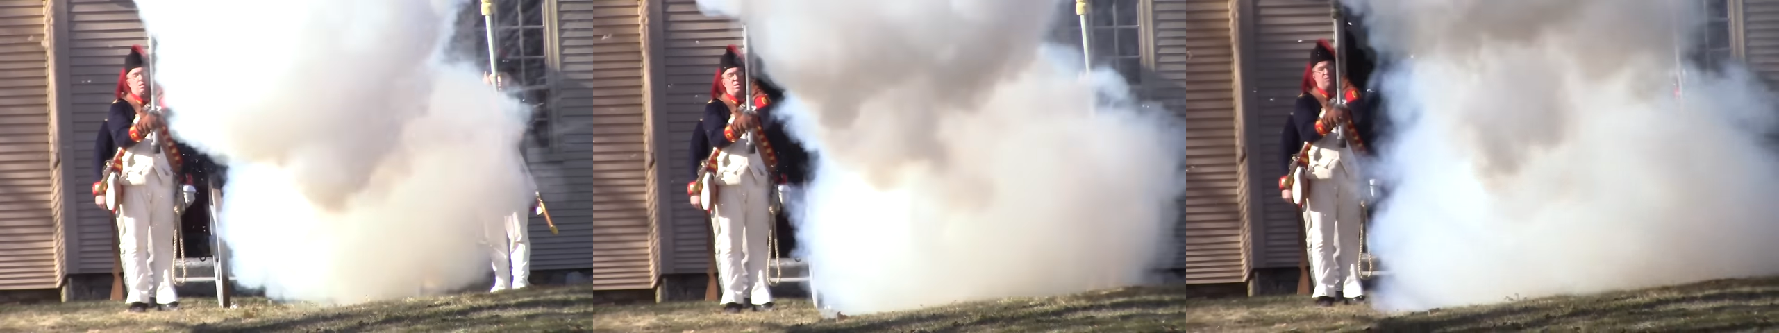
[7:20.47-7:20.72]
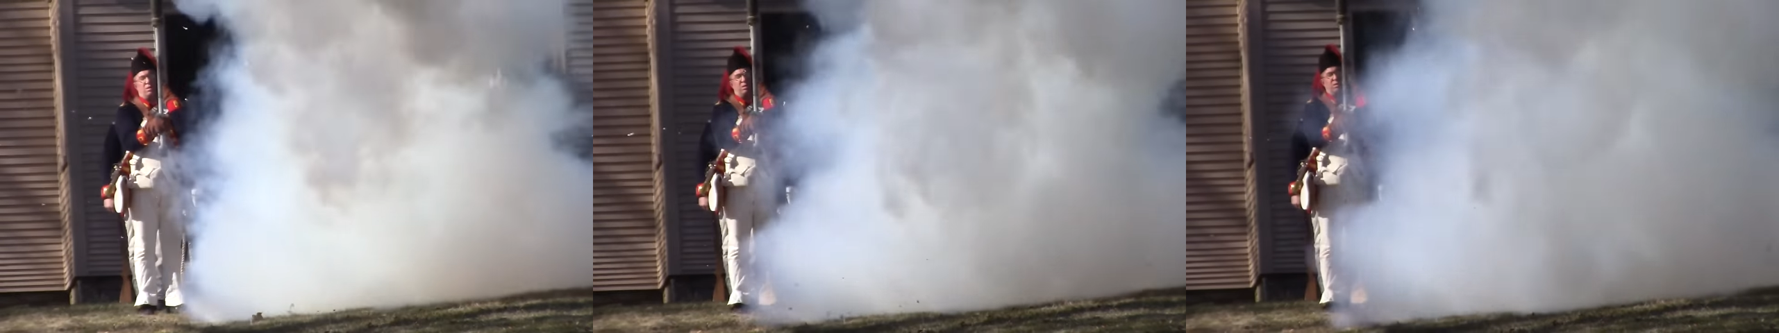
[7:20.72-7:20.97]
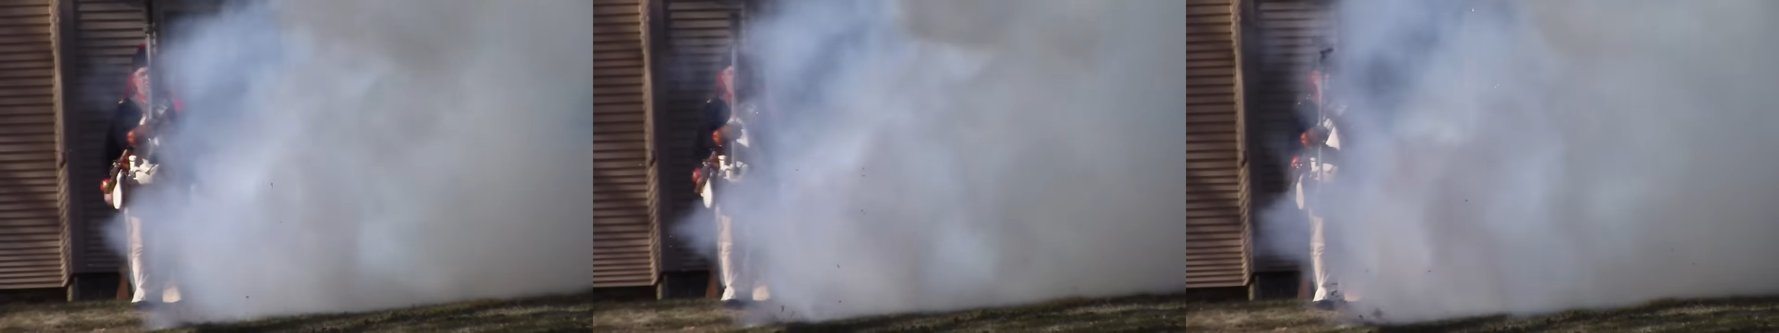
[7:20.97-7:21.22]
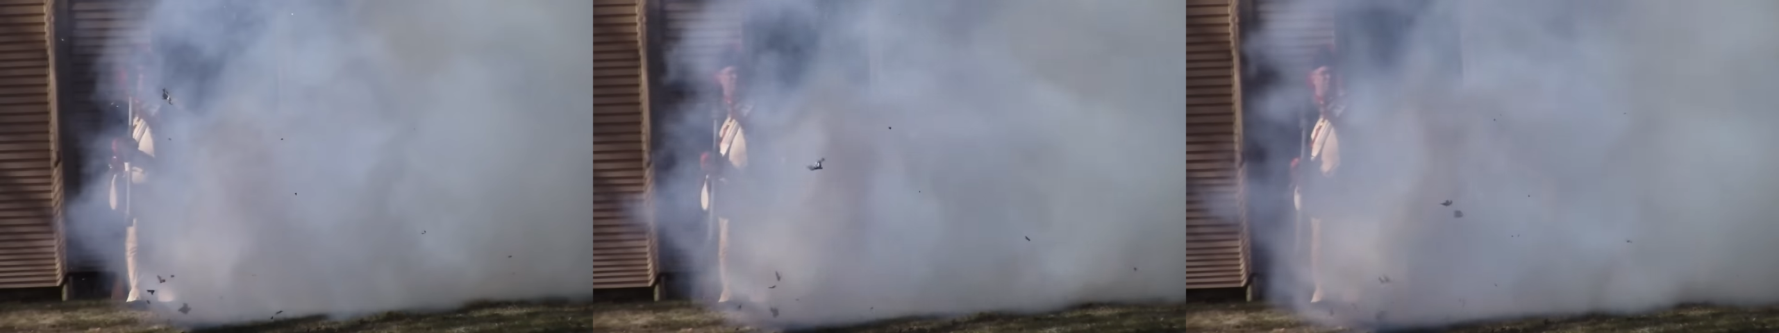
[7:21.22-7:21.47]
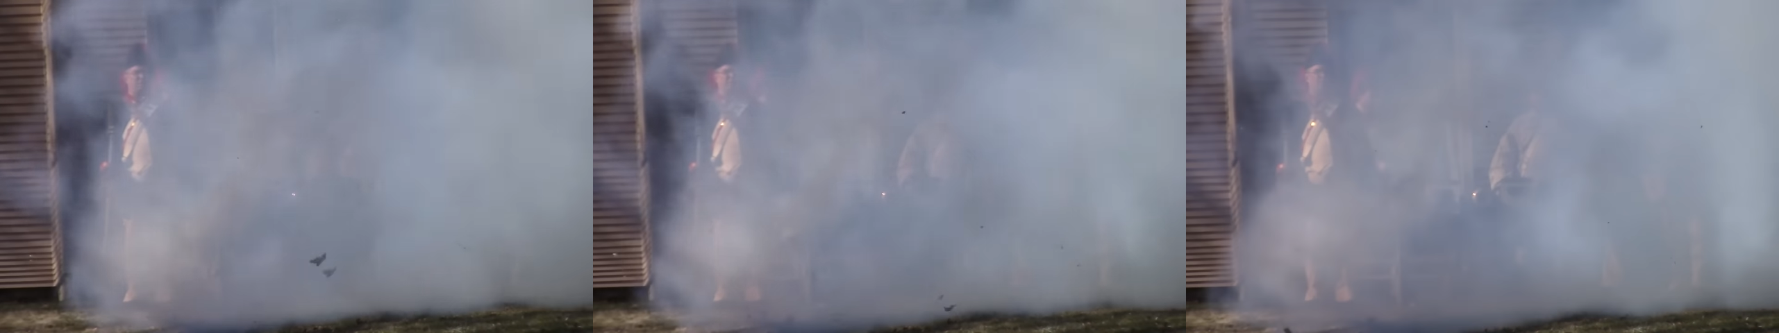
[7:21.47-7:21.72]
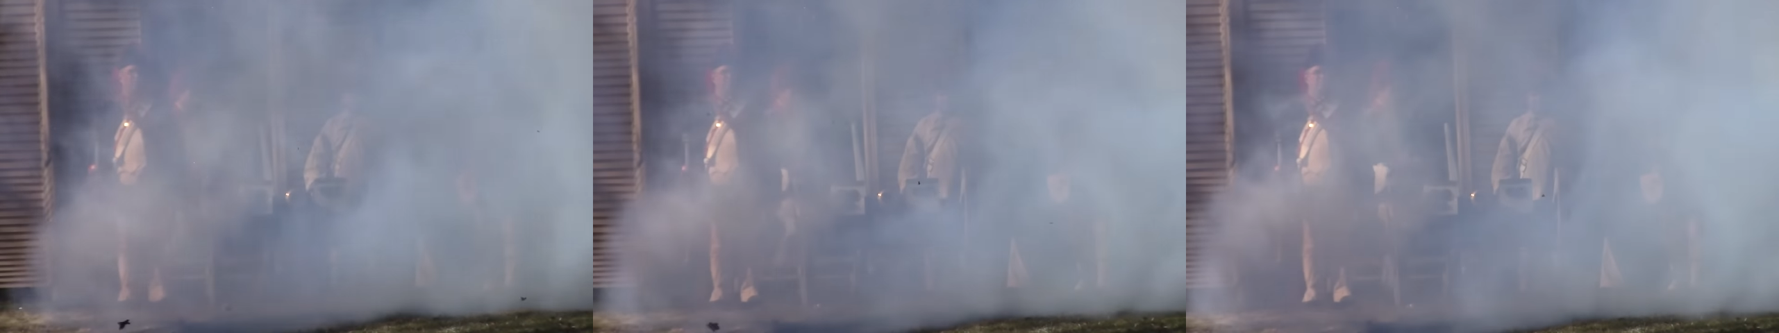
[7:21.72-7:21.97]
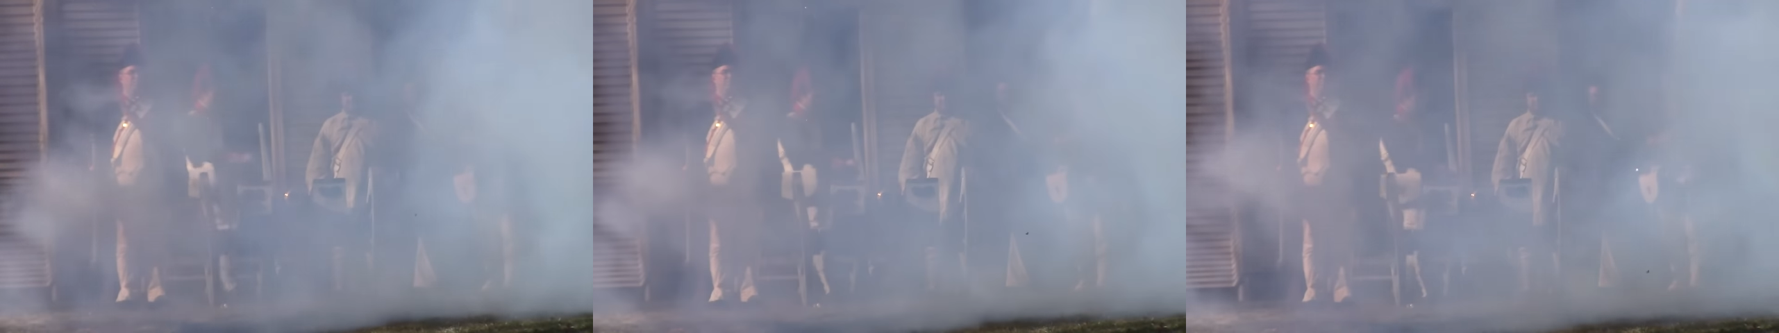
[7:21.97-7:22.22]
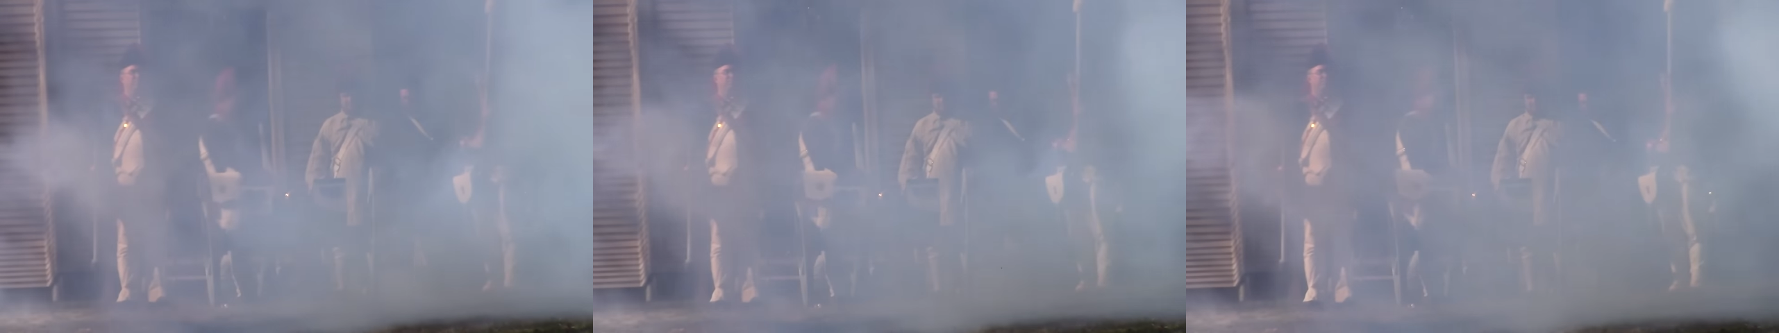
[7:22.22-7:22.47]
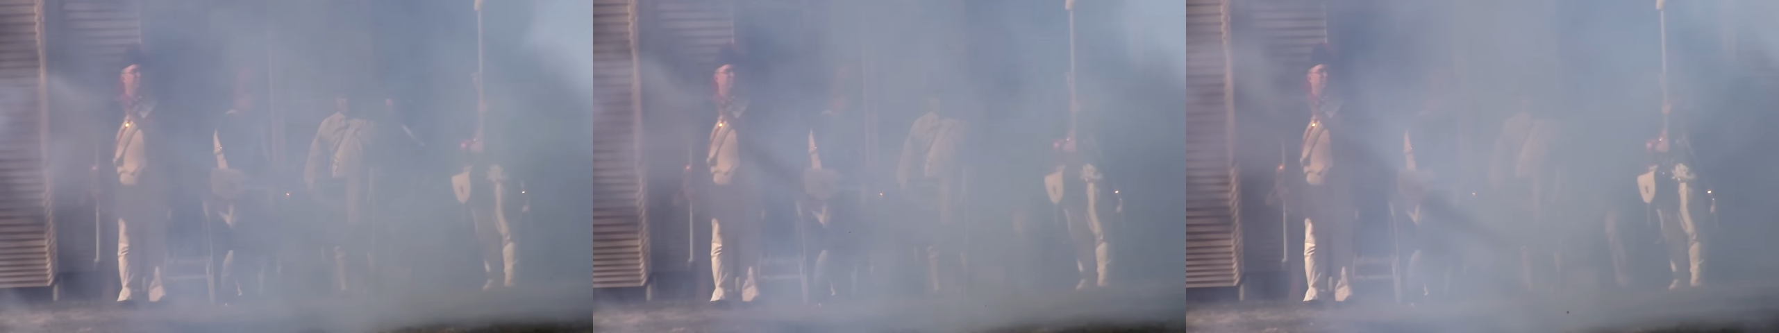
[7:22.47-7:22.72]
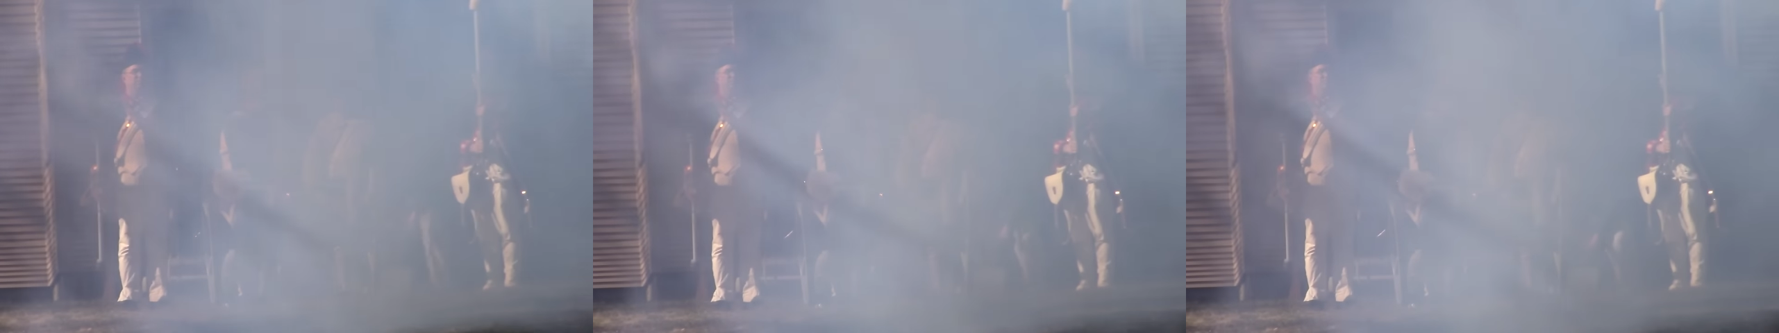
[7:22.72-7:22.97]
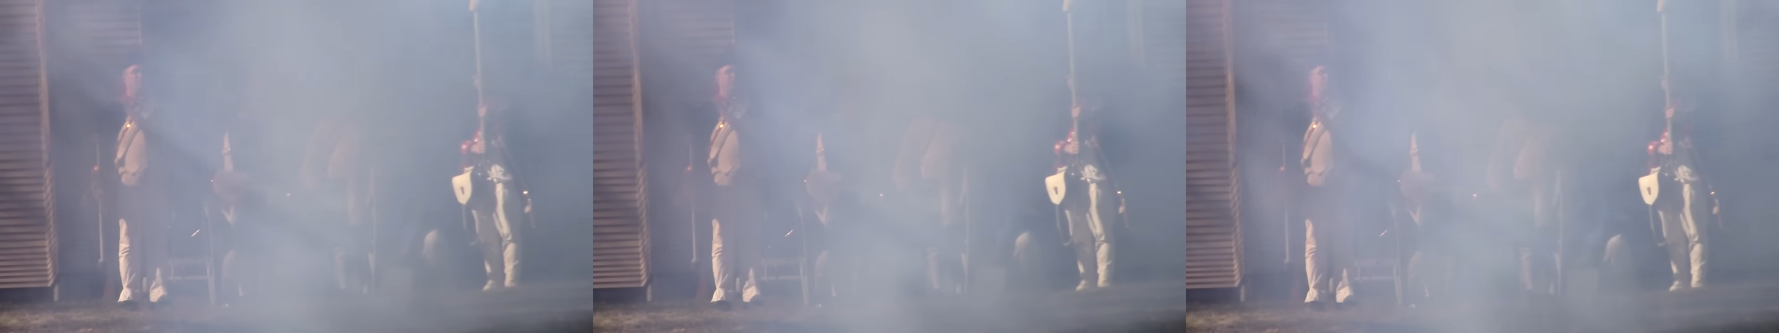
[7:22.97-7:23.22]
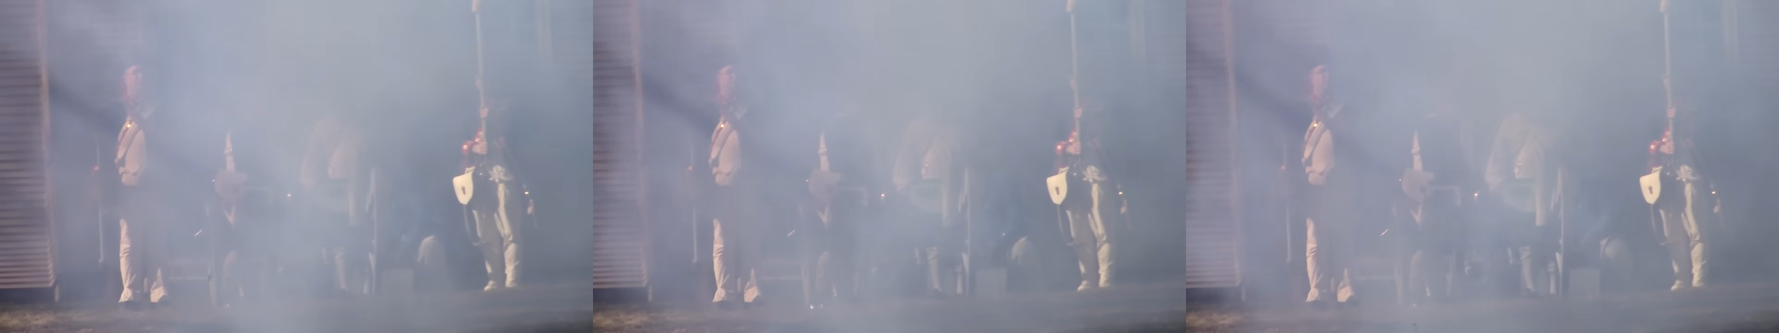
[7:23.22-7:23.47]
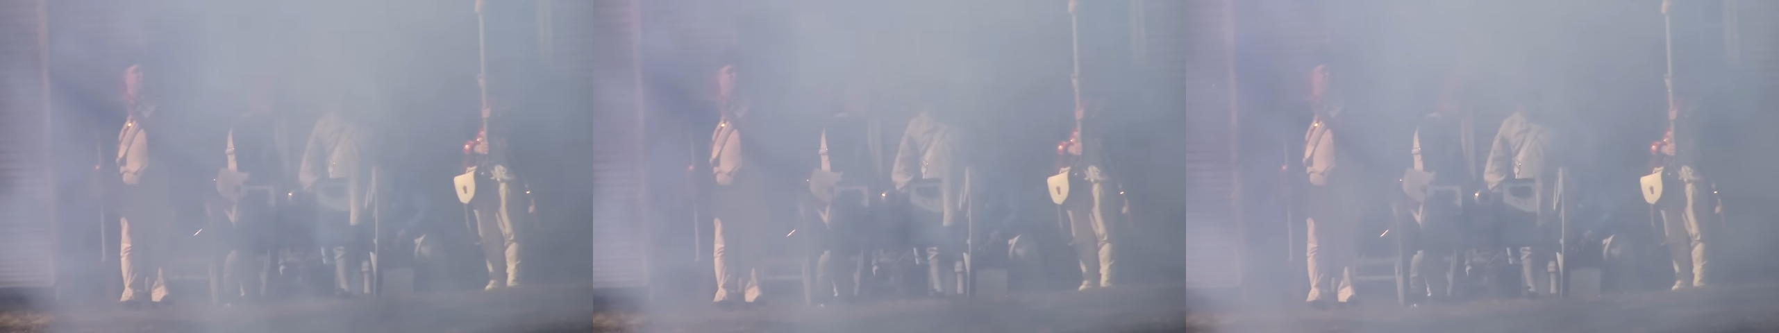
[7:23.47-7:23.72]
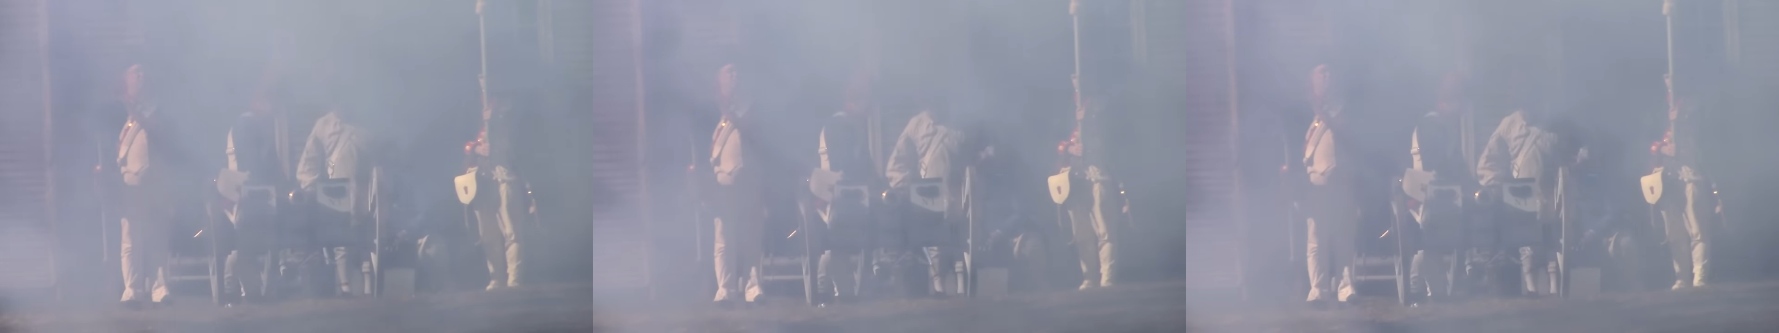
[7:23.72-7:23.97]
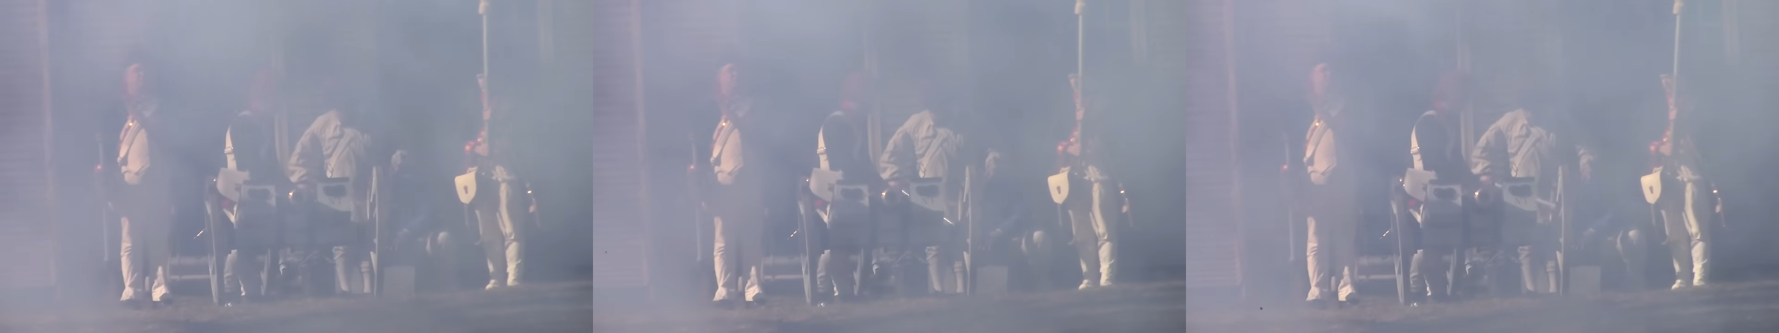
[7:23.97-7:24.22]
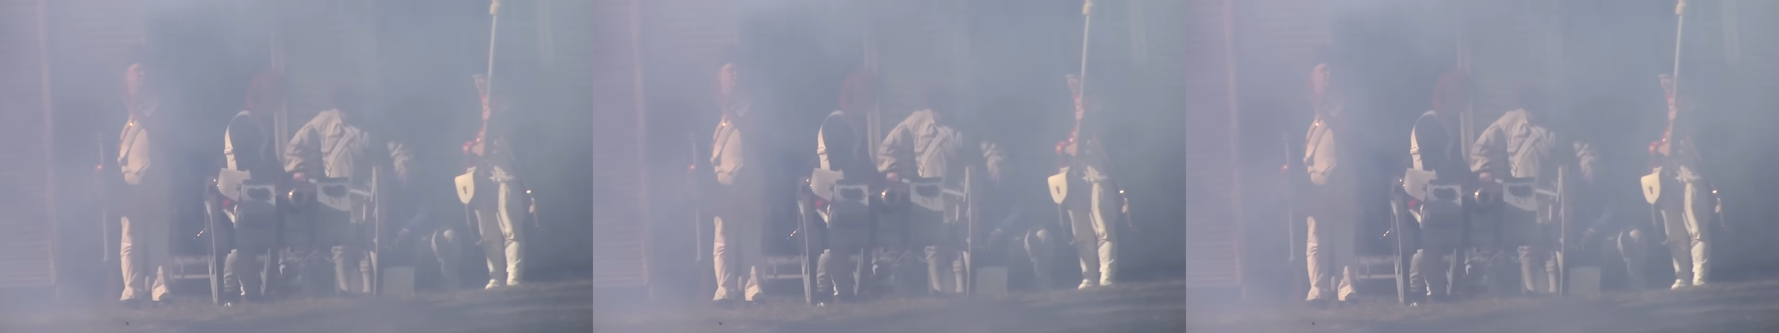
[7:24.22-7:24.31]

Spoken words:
No face is visible, so there are no lips to read.